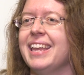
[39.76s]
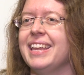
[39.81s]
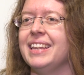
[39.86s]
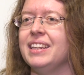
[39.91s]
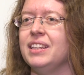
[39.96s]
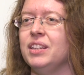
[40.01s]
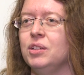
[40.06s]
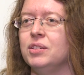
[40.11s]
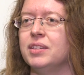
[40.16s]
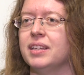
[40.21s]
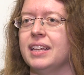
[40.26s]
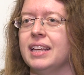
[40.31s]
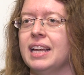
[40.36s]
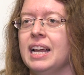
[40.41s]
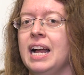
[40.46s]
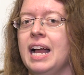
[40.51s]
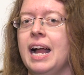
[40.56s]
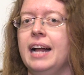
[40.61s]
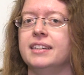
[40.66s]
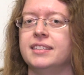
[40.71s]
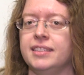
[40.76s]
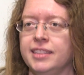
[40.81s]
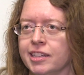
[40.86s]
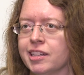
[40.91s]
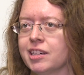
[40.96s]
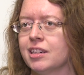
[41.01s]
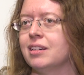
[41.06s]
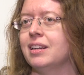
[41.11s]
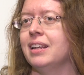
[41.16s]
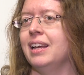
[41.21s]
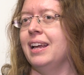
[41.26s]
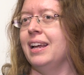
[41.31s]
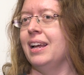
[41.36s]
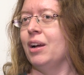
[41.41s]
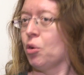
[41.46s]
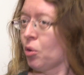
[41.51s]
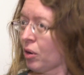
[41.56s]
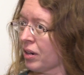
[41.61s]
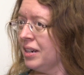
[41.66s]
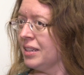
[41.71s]
in using engineered
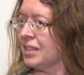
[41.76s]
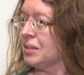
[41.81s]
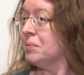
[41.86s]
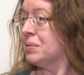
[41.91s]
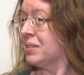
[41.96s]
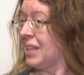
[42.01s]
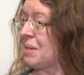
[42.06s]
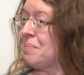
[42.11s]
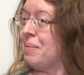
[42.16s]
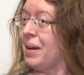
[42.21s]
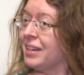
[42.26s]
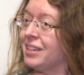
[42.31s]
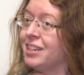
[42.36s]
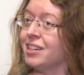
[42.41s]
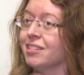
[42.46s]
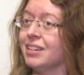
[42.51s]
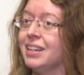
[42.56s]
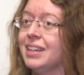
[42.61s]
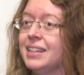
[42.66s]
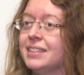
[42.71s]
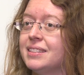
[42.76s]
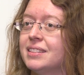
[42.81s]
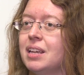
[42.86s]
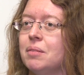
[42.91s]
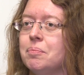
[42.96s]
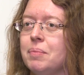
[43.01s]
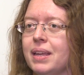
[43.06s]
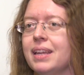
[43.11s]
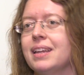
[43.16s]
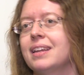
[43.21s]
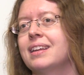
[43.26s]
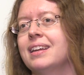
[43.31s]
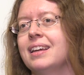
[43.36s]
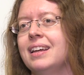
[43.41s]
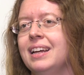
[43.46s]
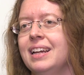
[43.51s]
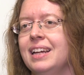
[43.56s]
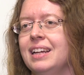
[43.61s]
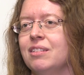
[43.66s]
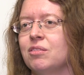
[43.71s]
organisms like bacteria to make
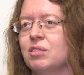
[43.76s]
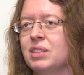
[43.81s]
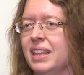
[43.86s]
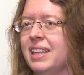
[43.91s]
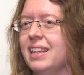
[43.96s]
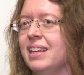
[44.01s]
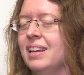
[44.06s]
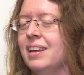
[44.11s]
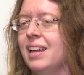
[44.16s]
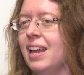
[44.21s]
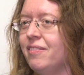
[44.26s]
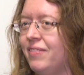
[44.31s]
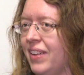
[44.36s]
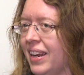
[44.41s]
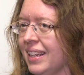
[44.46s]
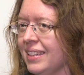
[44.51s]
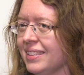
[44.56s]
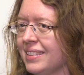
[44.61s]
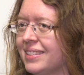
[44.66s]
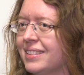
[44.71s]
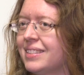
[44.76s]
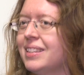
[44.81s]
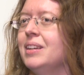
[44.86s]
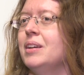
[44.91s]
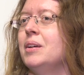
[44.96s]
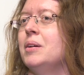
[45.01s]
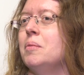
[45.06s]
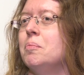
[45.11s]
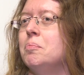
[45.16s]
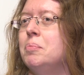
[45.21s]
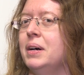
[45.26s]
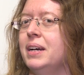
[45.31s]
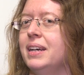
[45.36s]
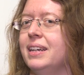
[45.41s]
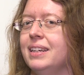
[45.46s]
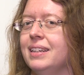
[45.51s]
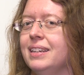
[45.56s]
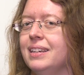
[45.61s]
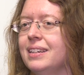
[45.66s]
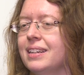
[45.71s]
really advanced
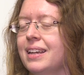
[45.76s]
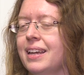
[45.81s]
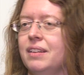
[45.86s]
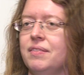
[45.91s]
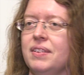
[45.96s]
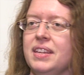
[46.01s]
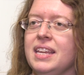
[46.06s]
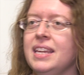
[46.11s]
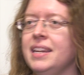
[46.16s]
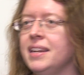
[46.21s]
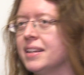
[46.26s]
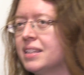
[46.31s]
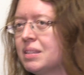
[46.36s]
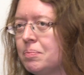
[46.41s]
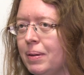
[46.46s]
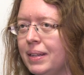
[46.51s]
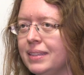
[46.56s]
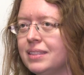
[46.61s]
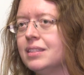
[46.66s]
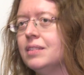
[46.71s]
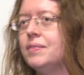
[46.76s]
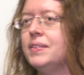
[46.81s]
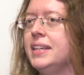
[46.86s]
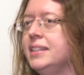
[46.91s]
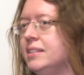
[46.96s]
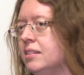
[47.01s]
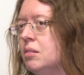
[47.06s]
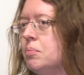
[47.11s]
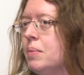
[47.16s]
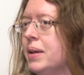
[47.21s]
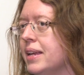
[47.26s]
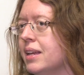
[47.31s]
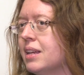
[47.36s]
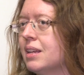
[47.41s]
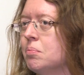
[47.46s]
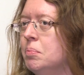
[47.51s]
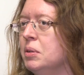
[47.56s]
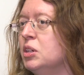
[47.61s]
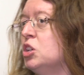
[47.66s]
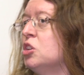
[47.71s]
but kind of inexpensive, easy to
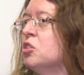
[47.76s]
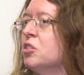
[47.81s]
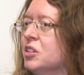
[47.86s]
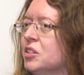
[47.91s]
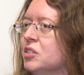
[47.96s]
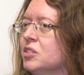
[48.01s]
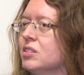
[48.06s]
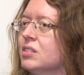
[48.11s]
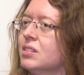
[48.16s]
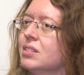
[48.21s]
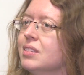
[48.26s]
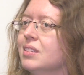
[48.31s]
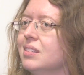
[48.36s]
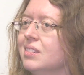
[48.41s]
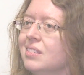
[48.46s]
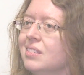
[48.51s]
make materials.